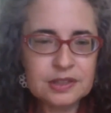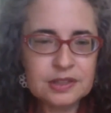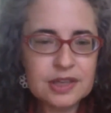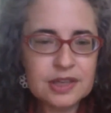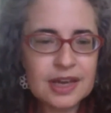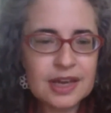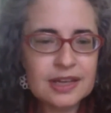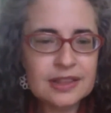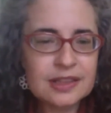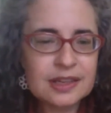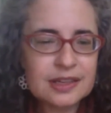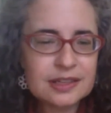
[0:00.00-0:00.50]

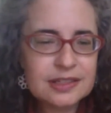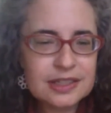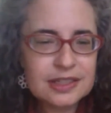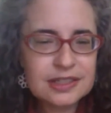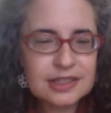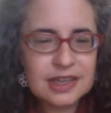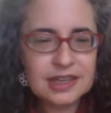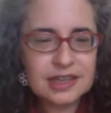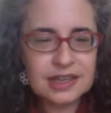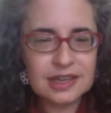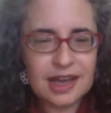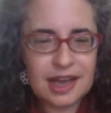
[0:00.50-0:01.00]
and then to
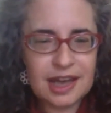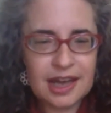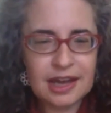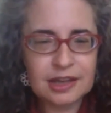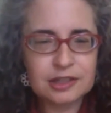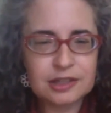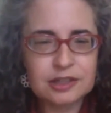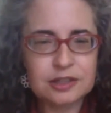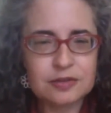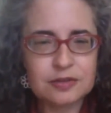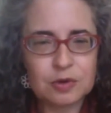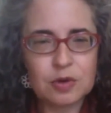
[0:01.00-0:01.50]
take an
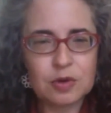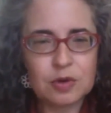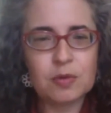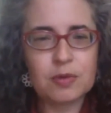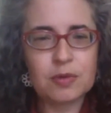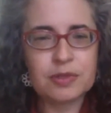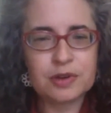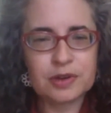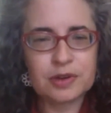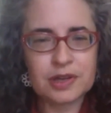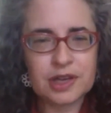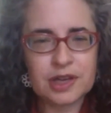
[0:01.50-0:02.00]
active role
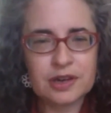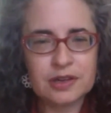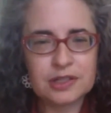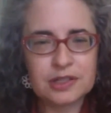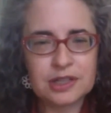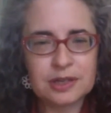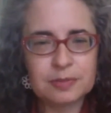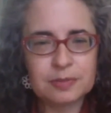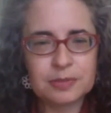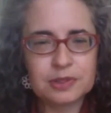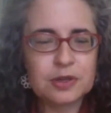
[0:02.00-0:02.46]
with your care team.